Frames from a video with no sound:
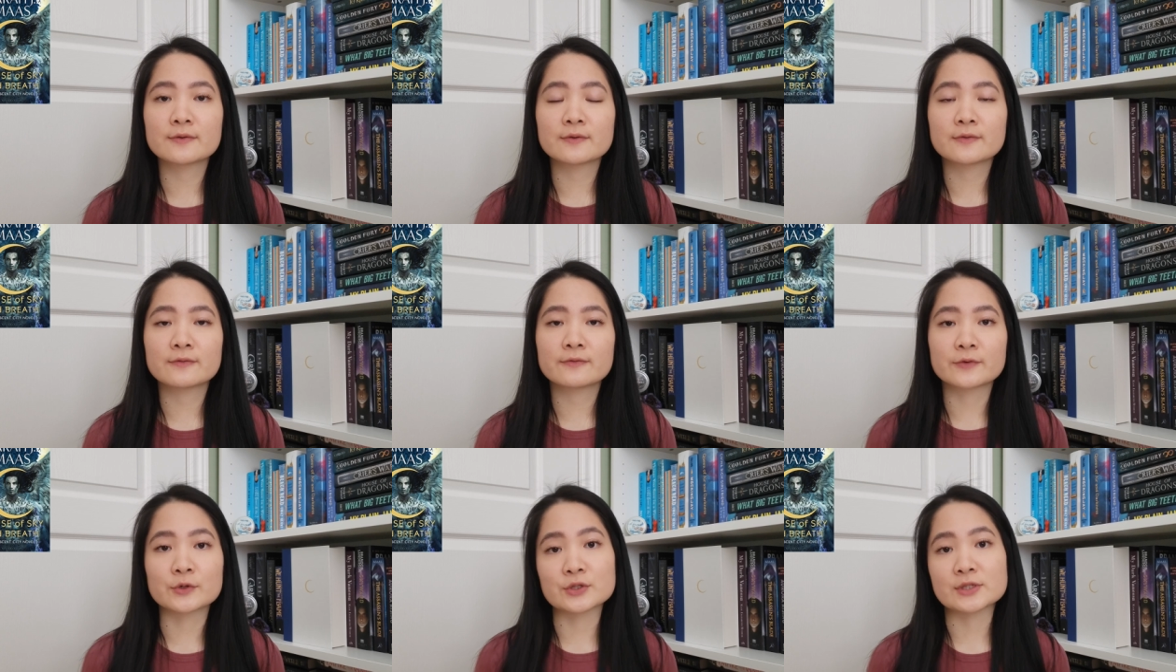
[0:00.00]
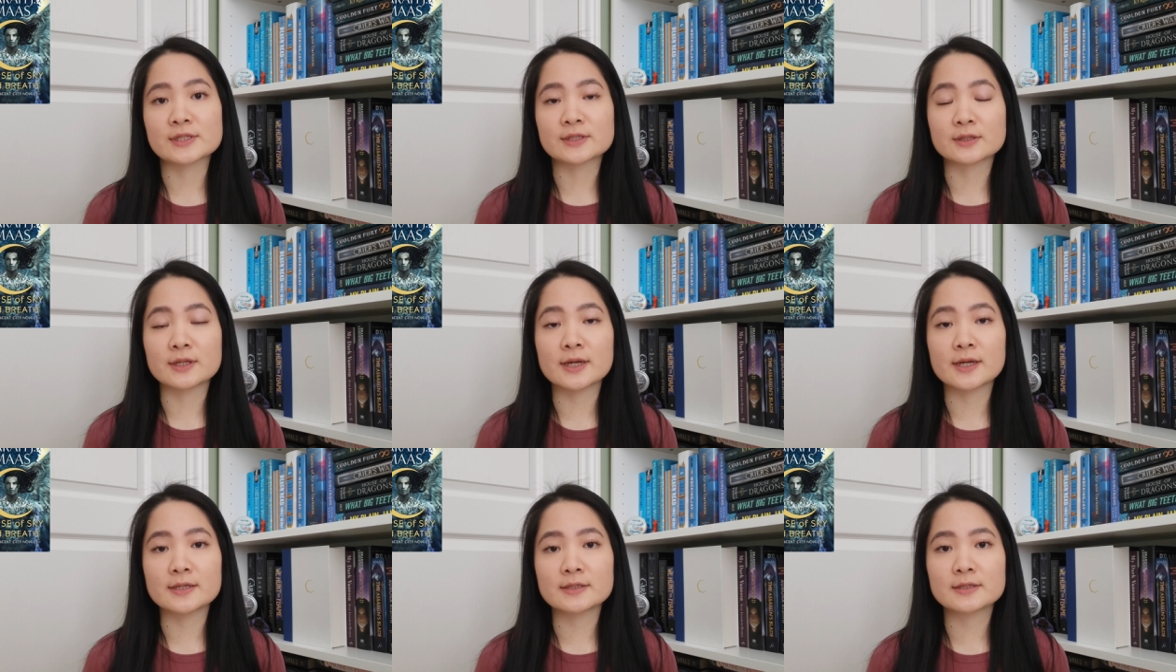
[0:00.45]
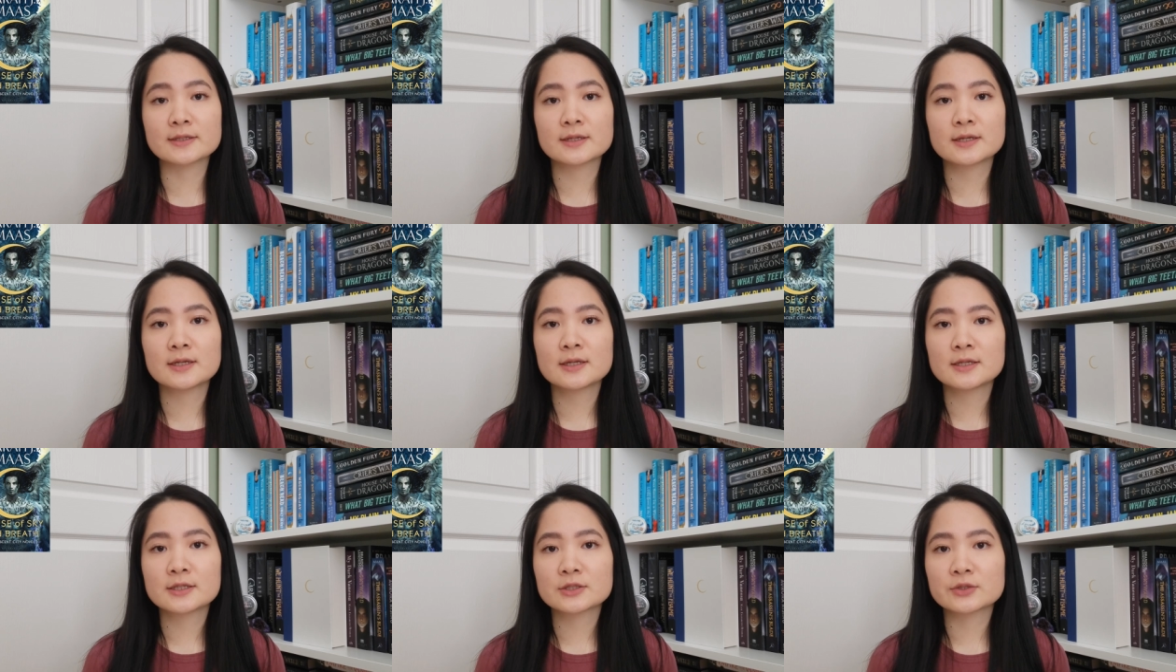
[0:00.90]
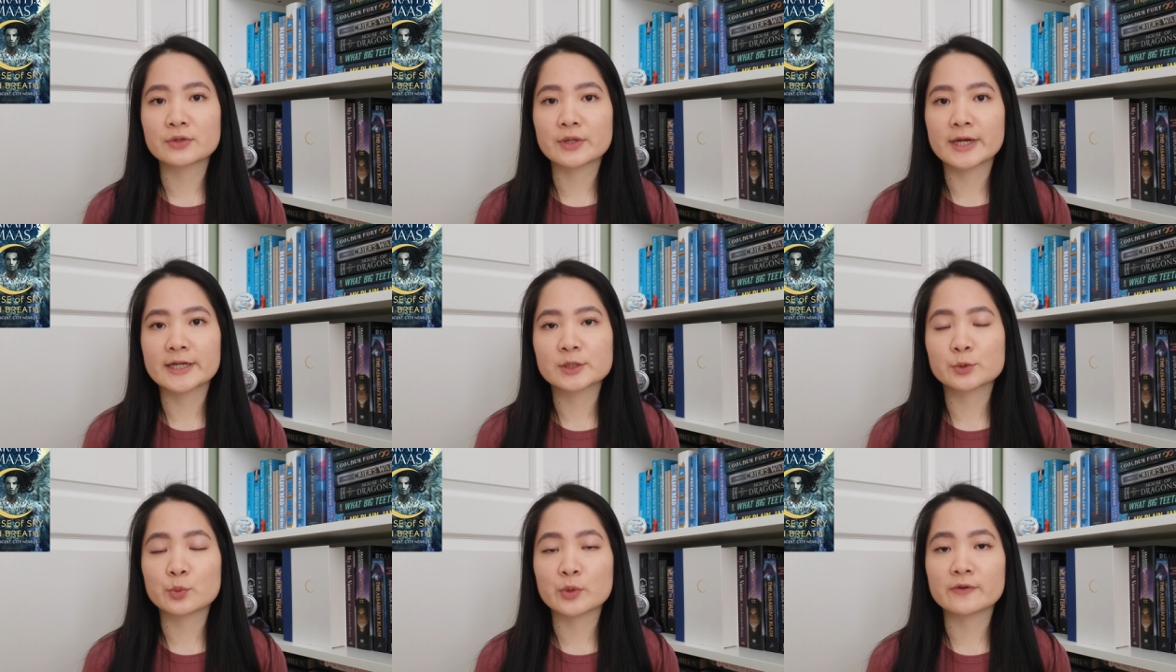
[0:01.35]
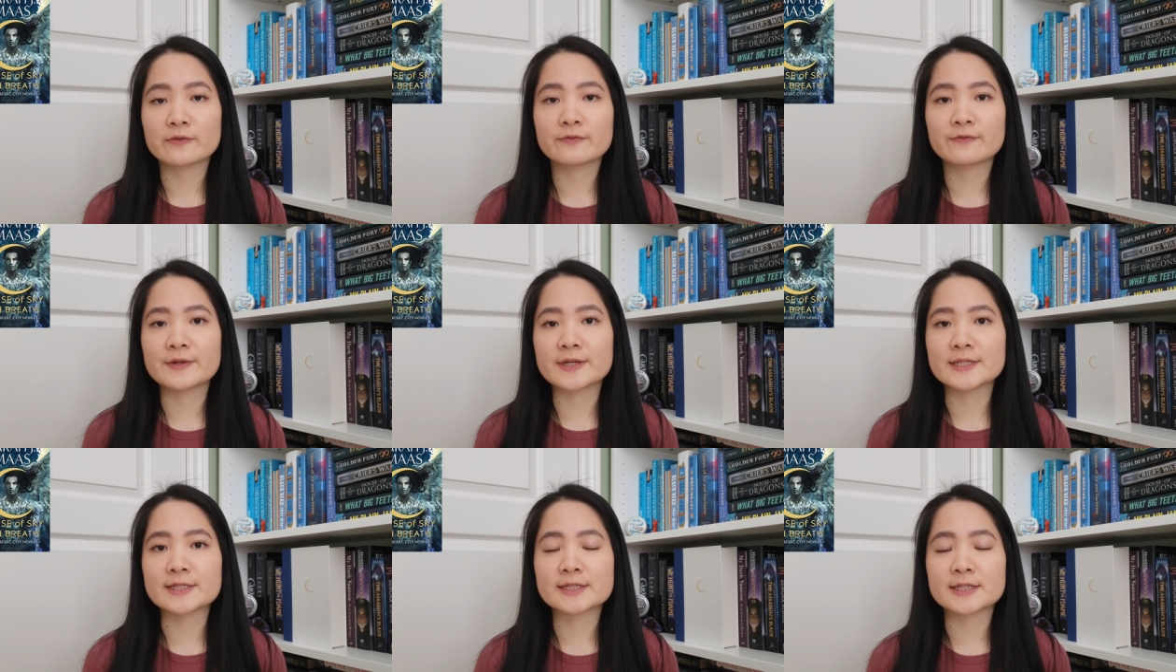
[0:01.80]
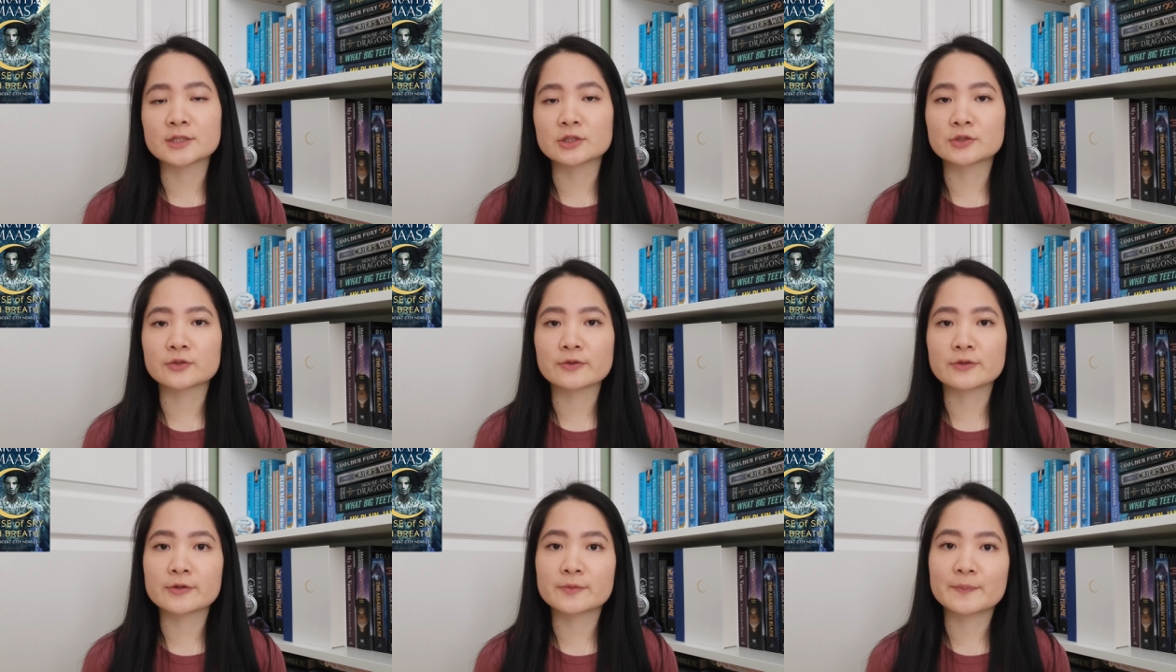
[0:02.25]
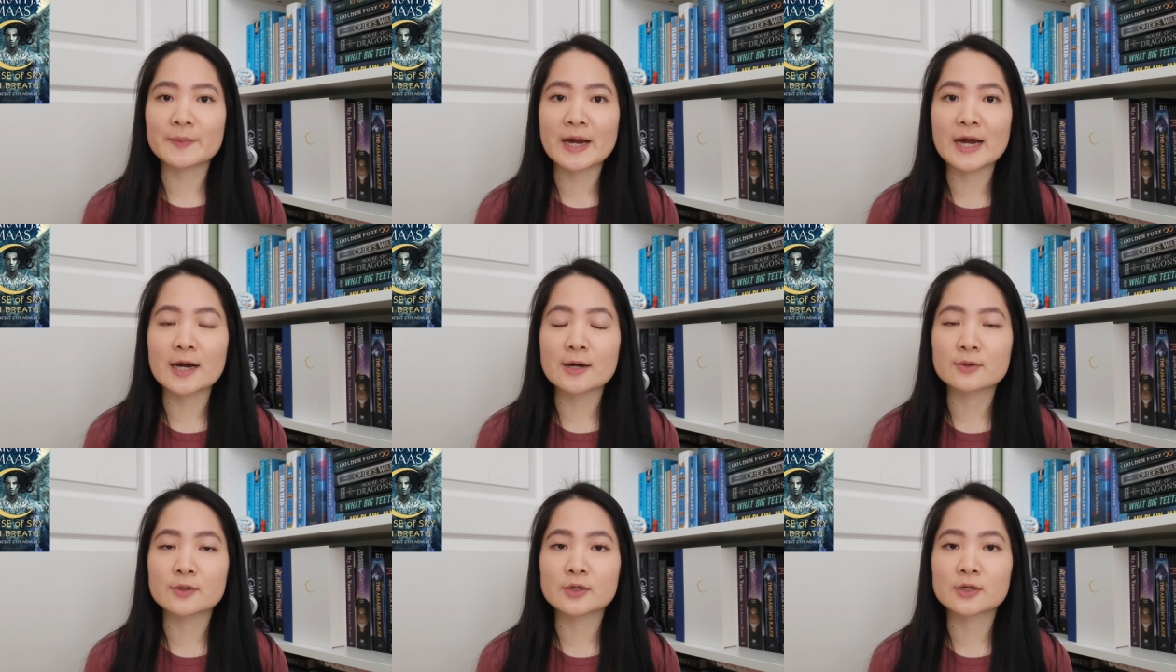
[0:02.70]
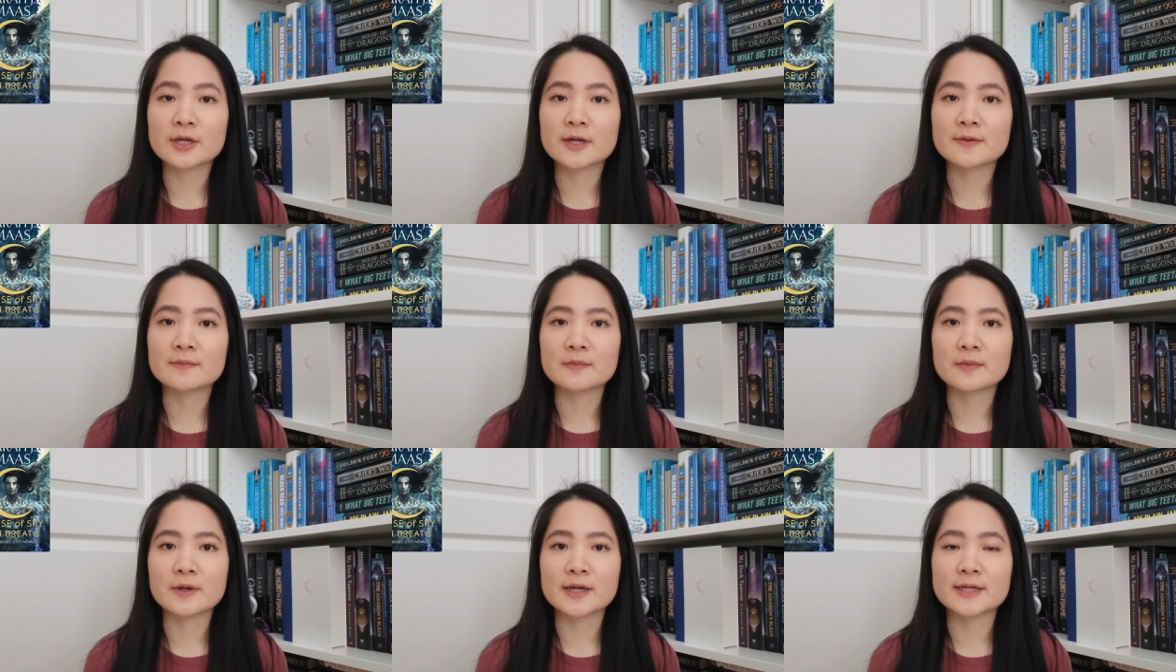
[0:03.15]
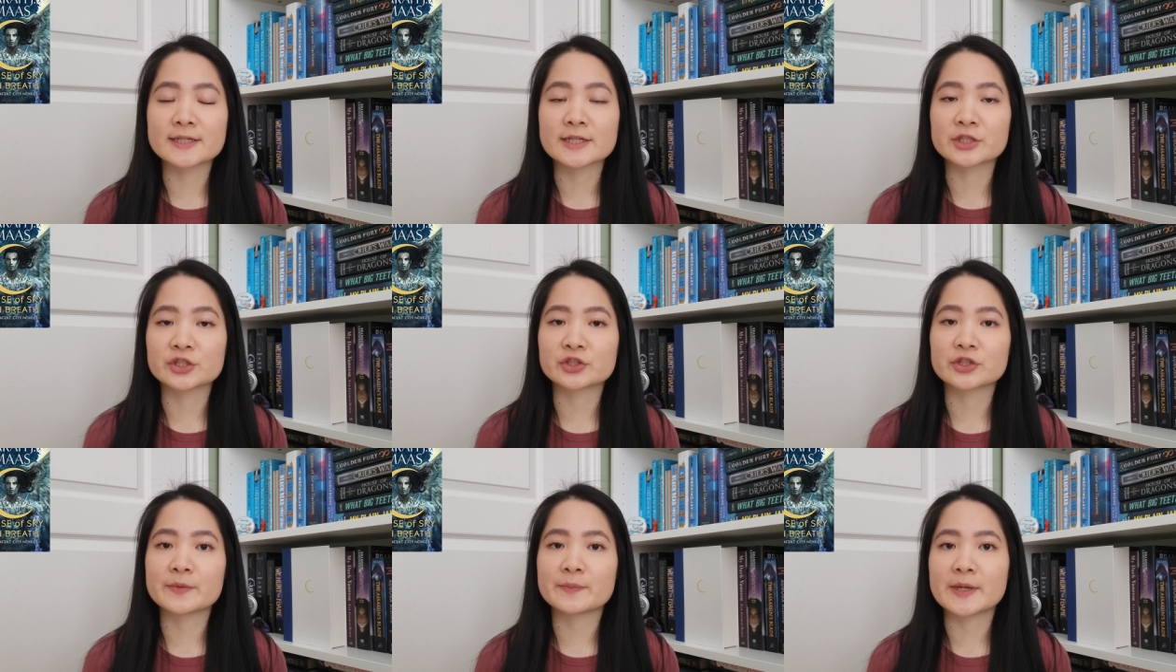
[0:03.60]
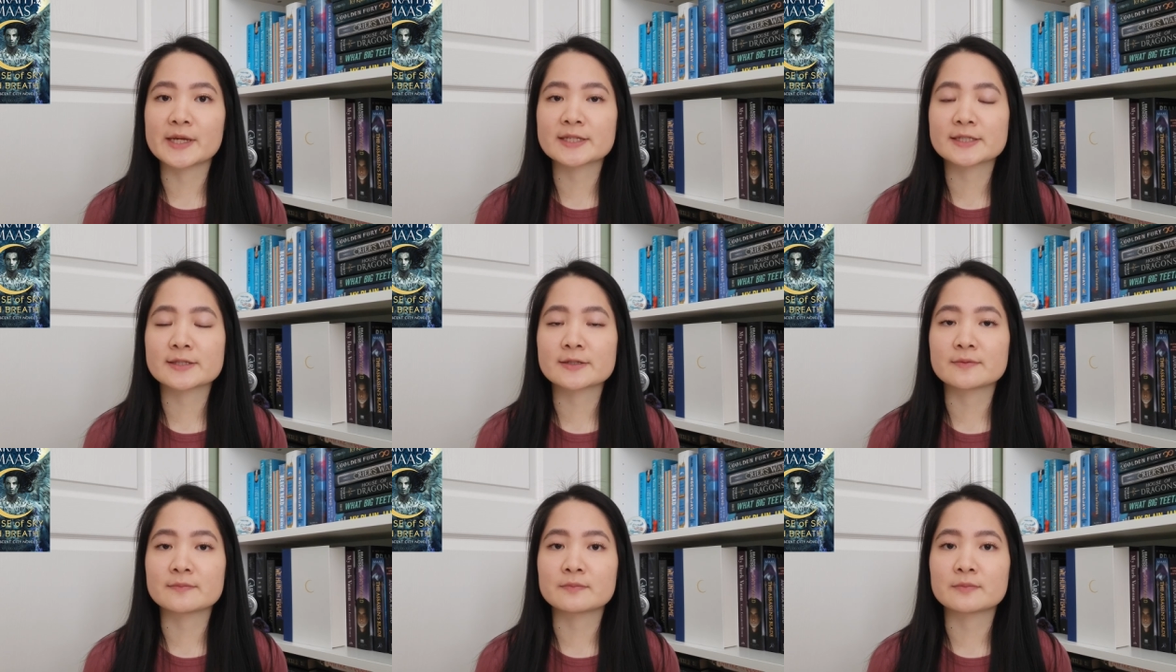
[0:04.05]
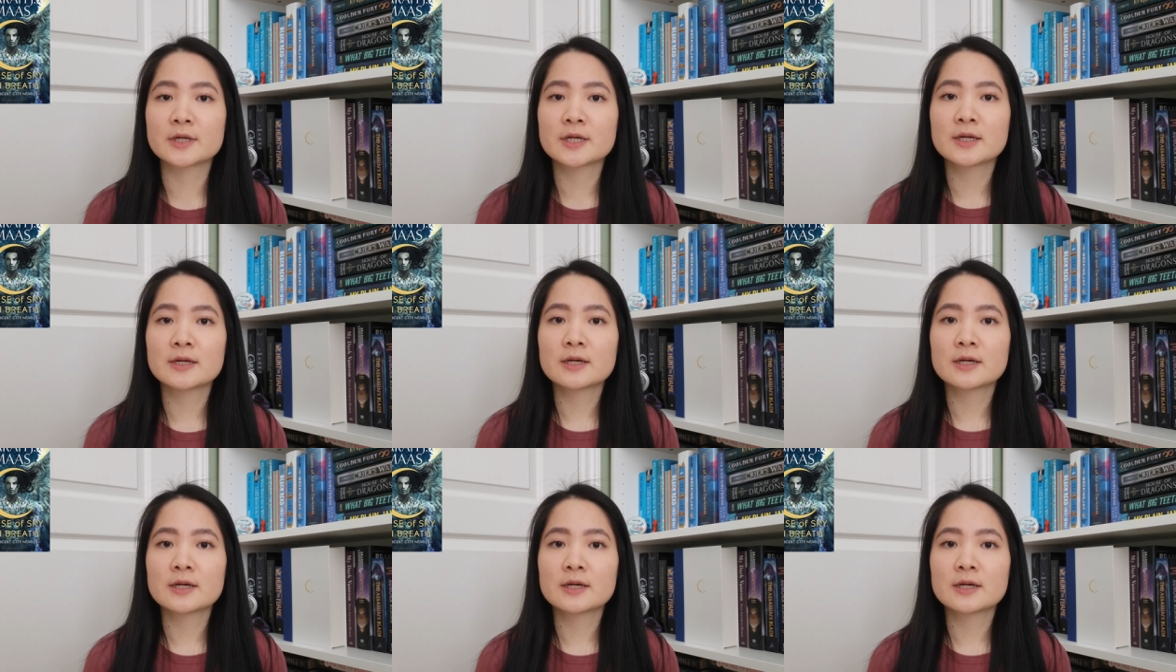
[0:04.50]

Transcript: first light so that's what feeds into their power and essentially makes them